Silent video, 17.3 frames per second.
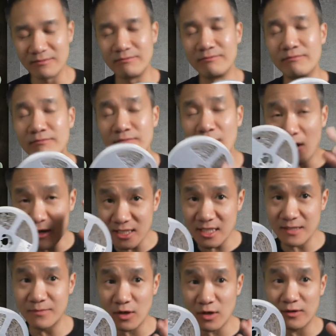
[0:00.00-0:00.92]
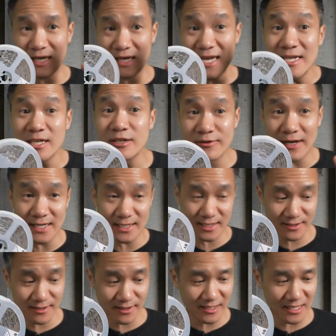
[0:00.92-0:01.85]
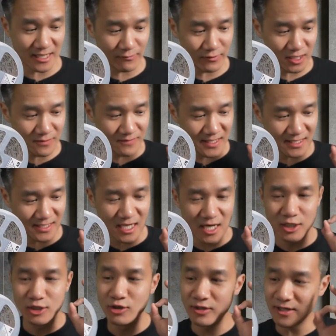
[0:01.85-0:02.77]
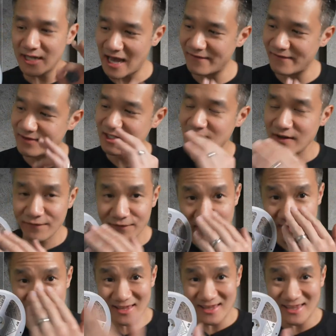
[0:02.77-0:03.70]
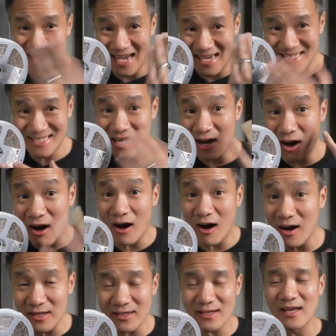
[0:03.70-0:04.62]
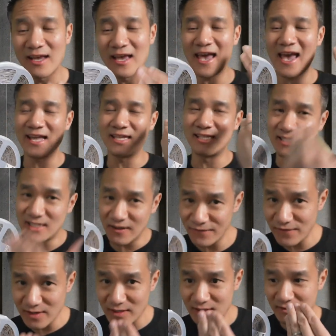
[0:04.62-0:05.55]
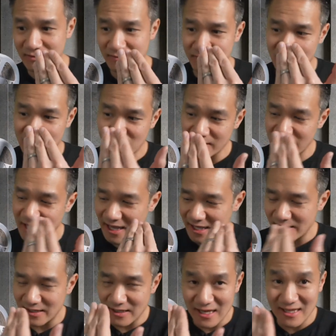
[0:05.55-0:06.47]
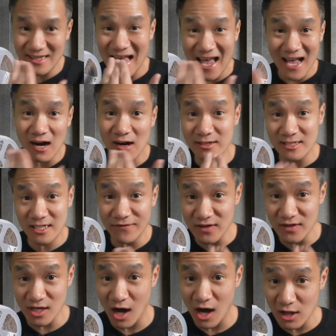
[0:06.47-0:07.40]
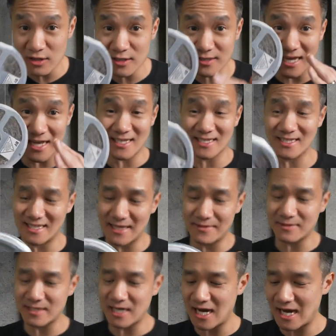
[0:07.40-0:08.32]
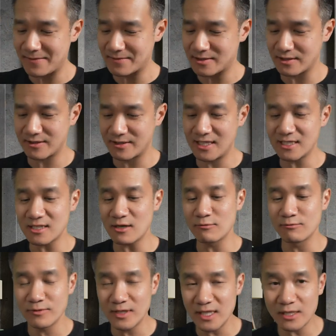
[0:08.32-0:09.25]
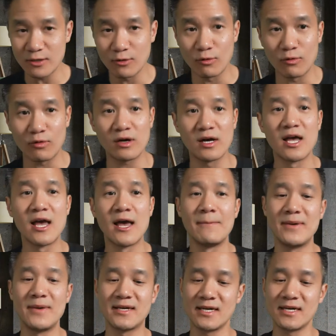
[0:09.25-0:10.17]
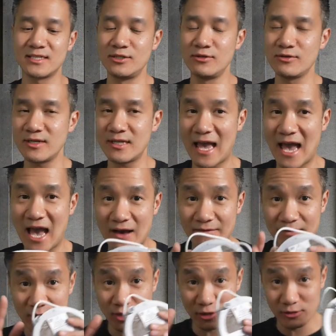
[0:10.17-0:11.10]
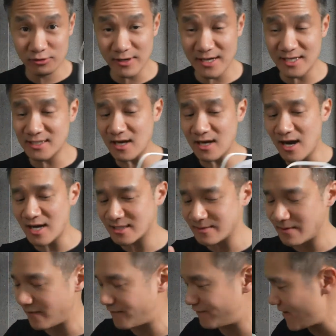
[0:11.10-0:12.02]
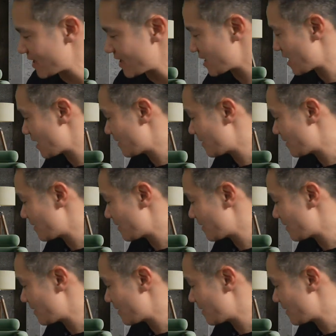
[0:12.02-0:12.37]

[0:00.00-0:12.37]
multiple integrated circuit, which means you can have different lights on at different eh, that are different colors at the same time. So these are really cool because you can have a crazy awesome effect